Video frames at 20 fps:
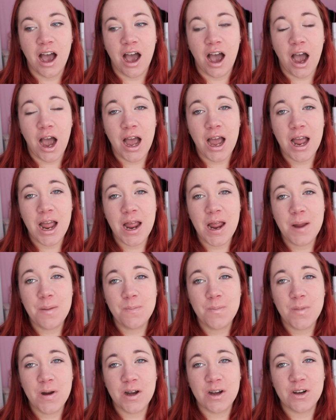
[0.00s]

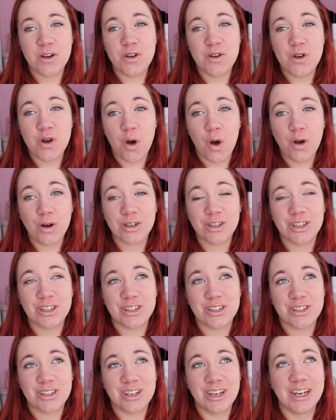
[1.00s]
I'm not
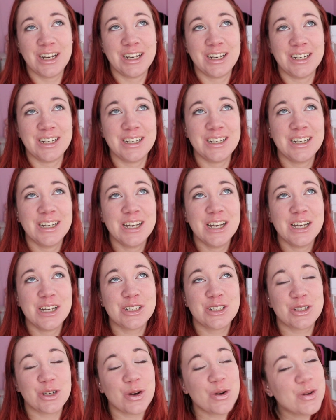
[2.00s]

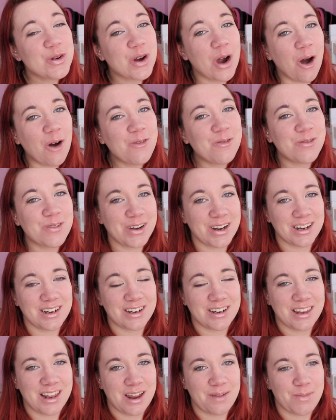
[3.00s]
too
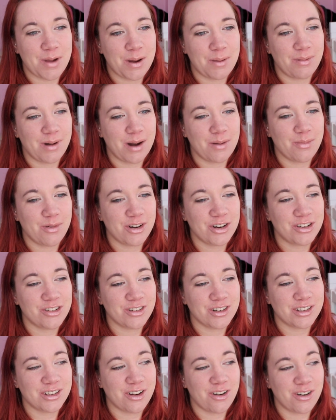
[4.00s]
confident that my blood
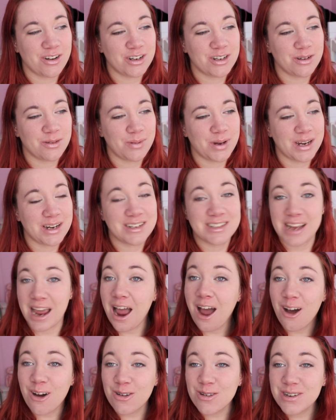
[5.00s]
pressure is going to be
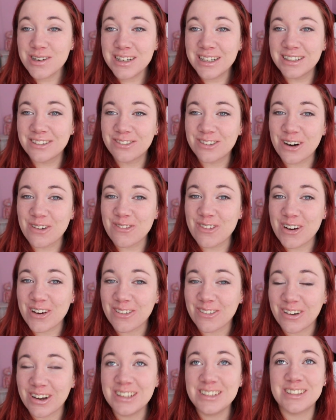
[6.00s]
down from what
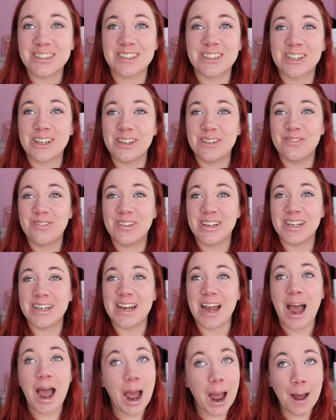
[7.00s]
it was. It could
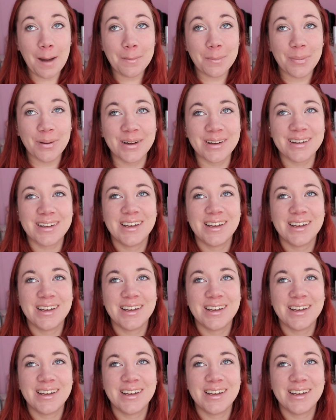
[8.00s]
be up.